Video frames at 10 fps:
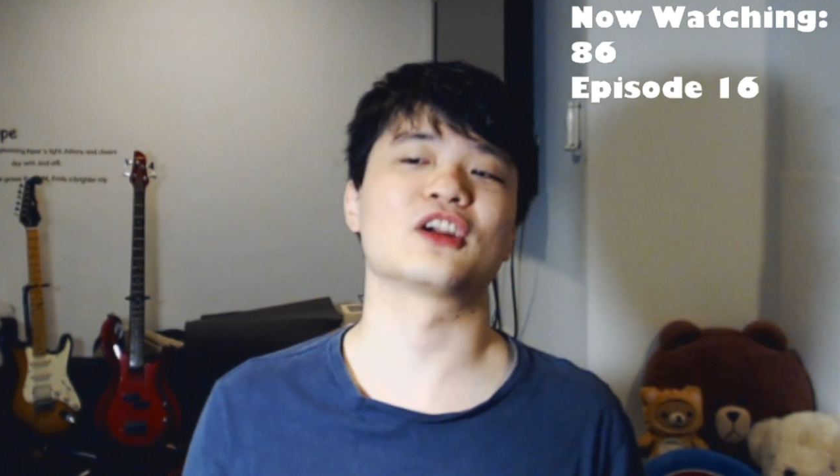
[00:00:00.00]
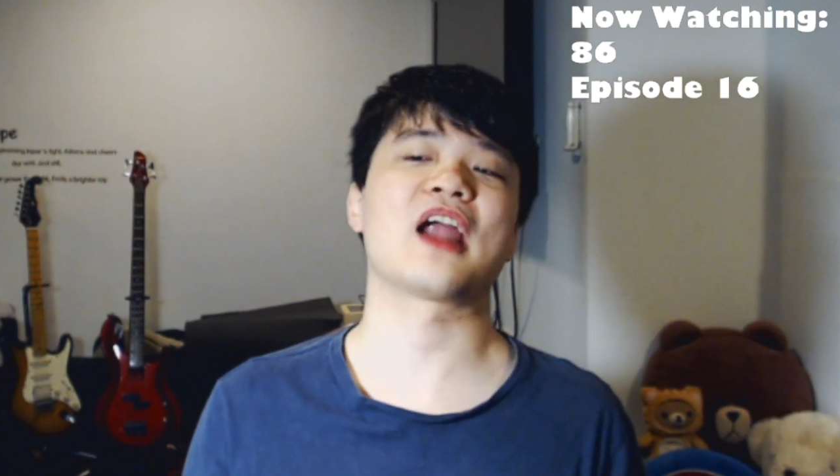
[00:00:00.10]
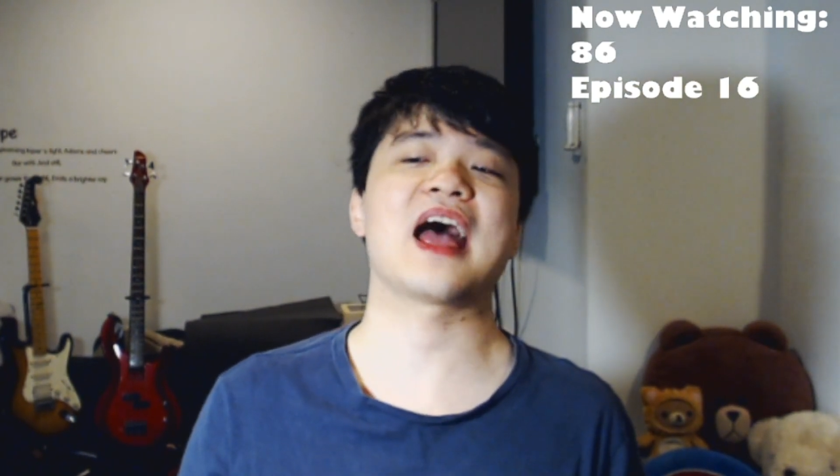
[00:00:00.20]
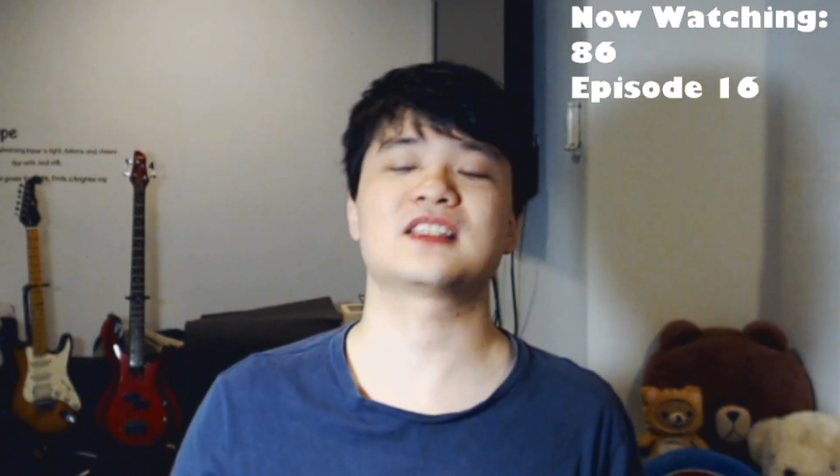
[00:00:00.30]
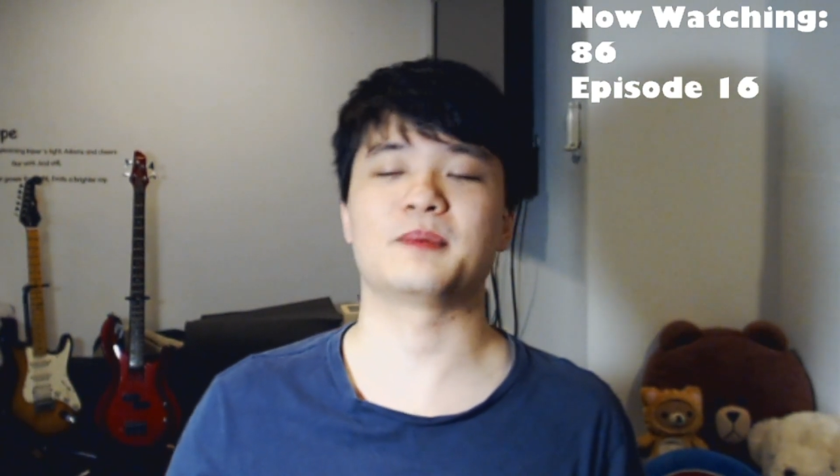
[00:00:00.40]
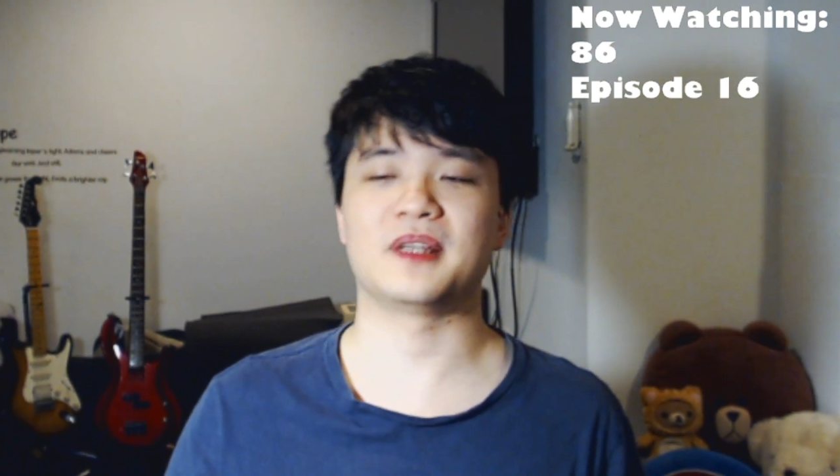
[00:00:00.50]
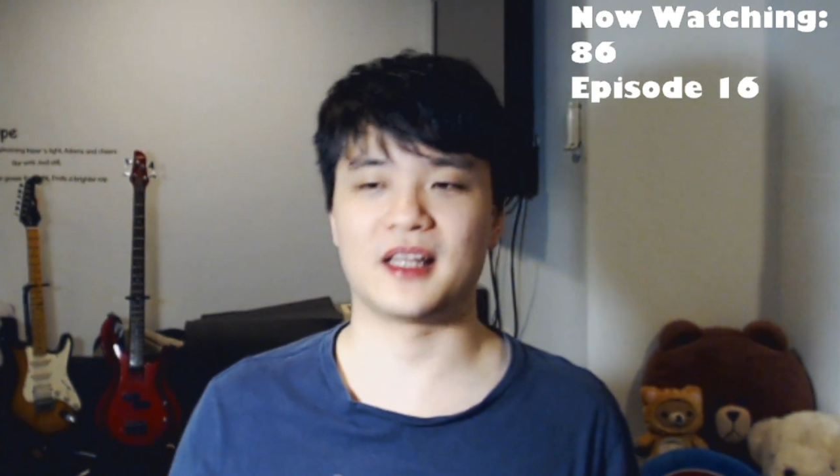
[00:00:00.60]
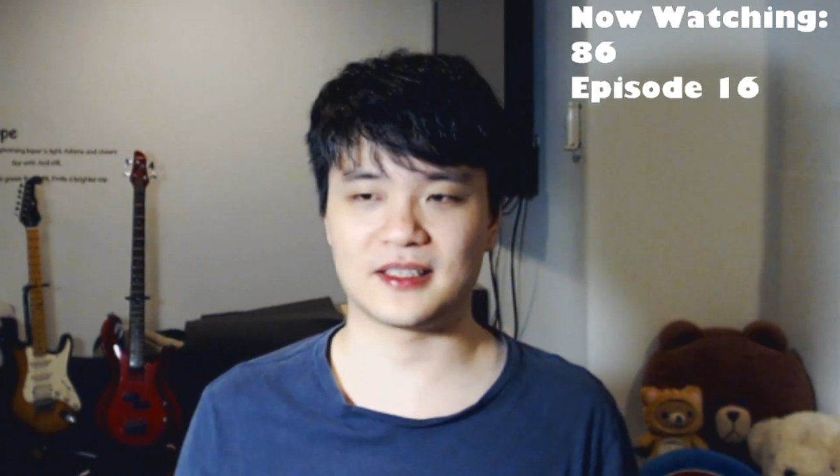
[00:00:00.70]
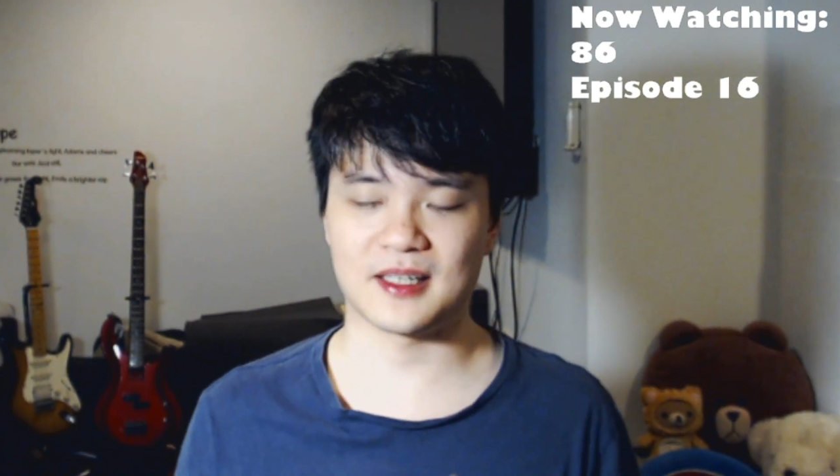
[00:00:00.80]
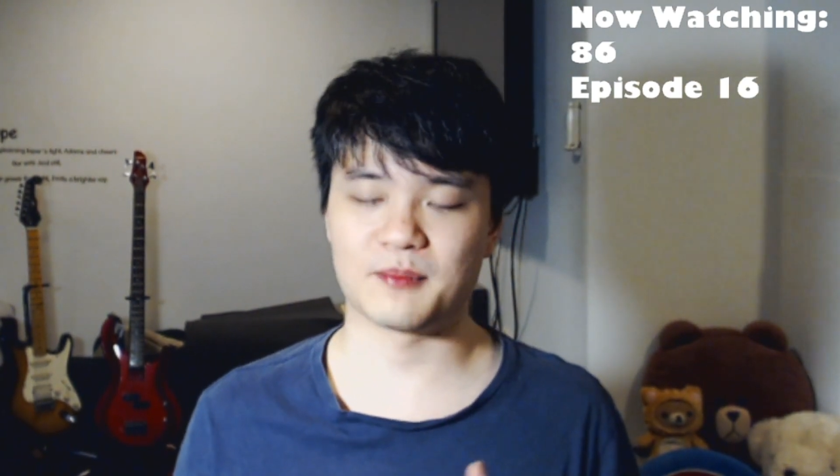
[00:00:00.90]
There has to be,
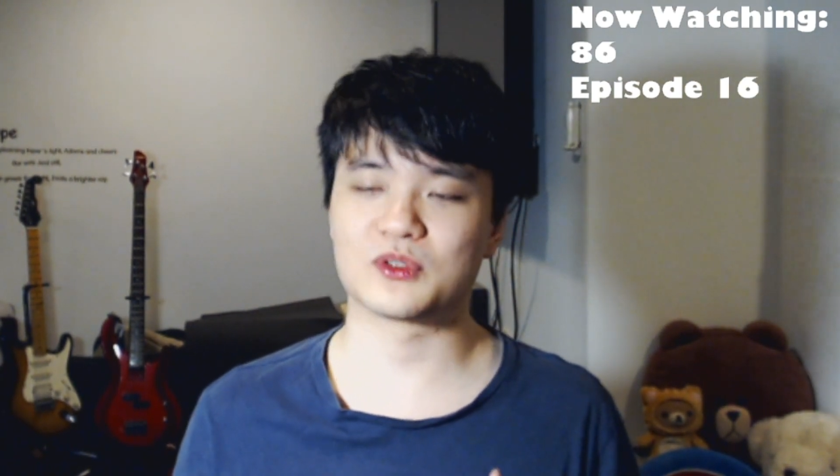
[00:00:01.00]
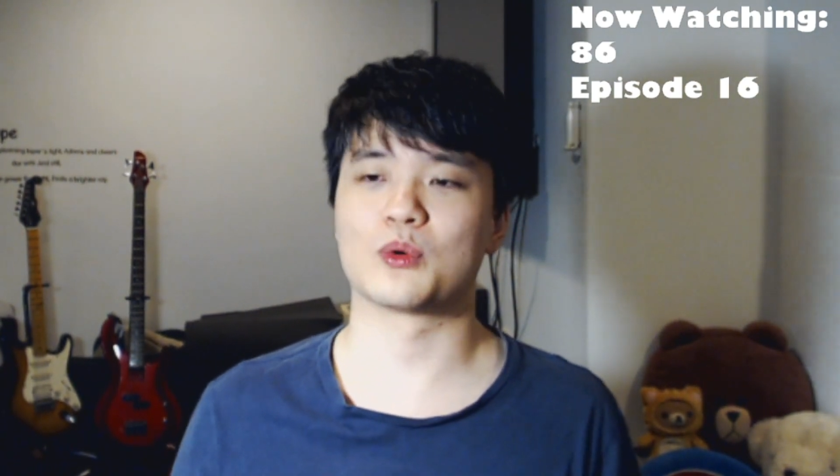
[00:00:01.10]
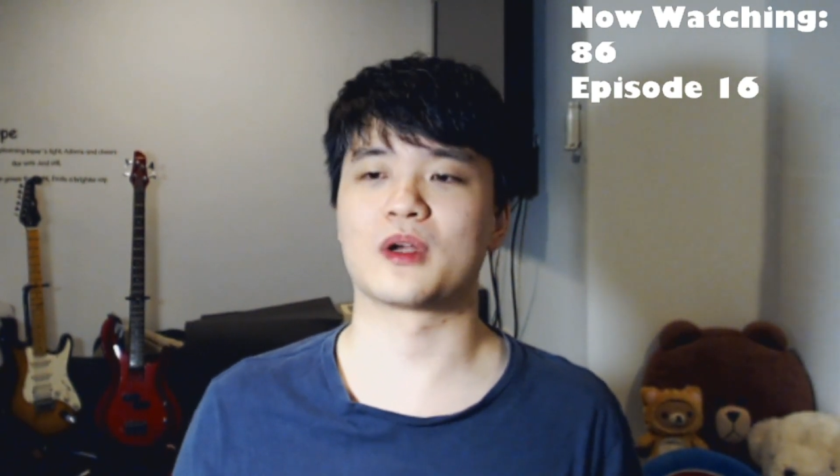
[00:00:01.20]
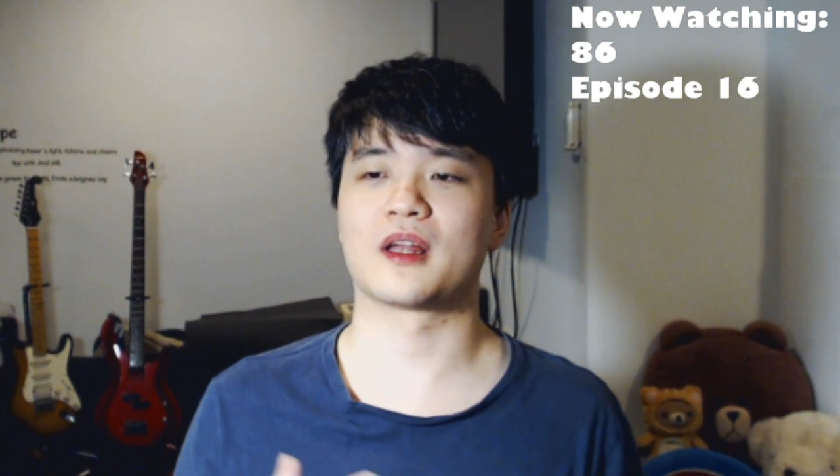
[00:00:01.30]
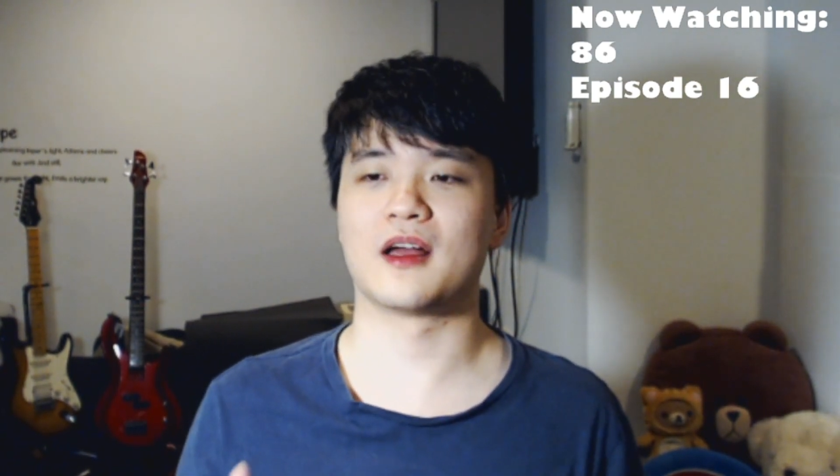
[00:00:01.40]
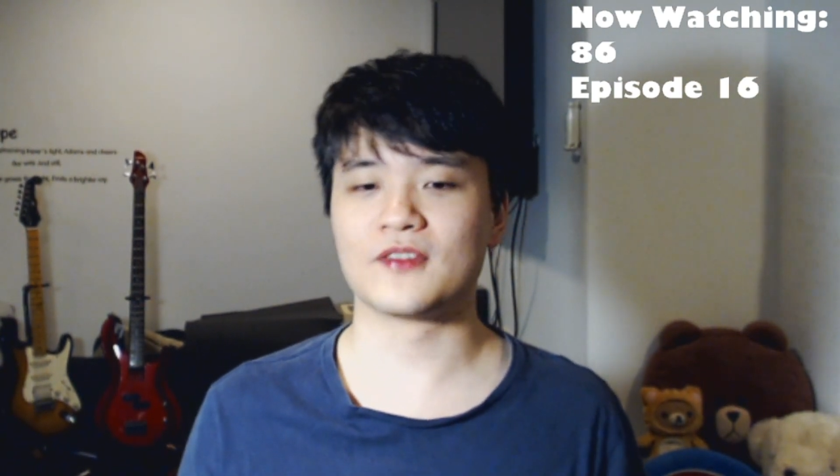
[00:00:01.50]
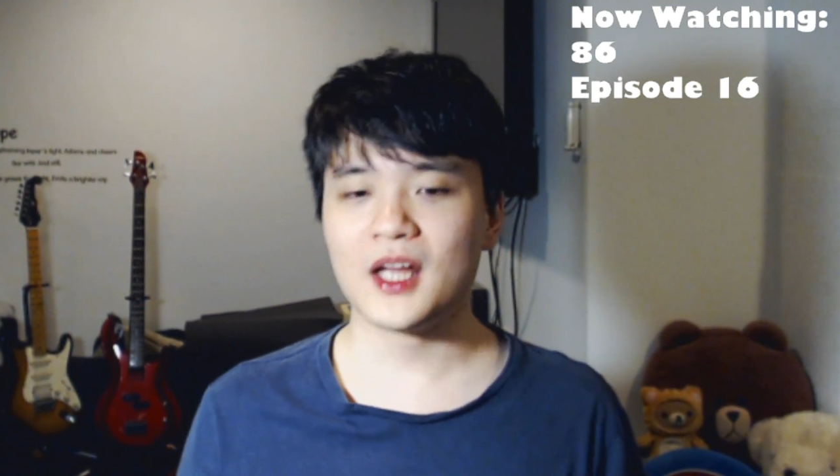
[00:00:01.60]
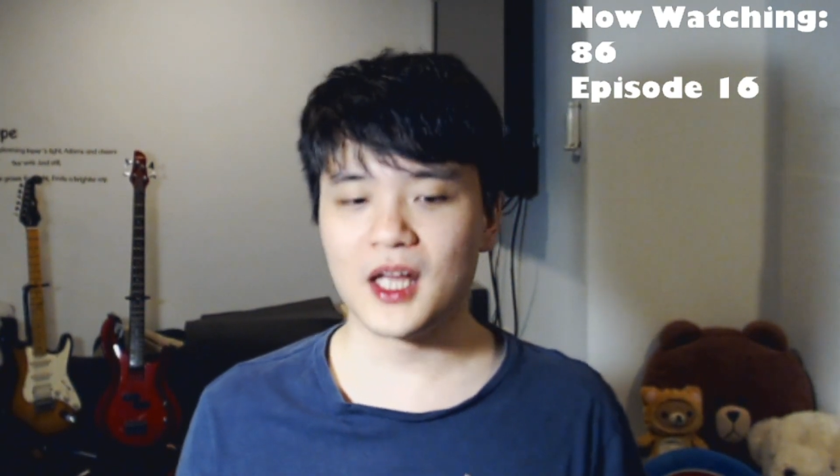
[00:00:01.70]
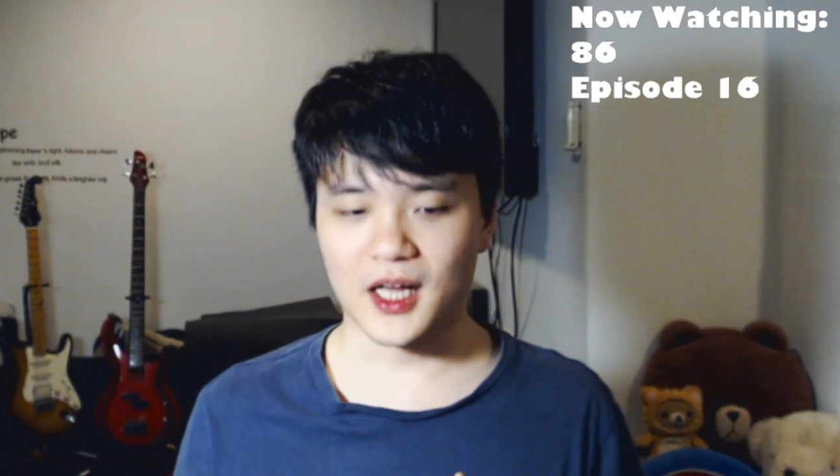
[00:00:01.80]
like, some sort of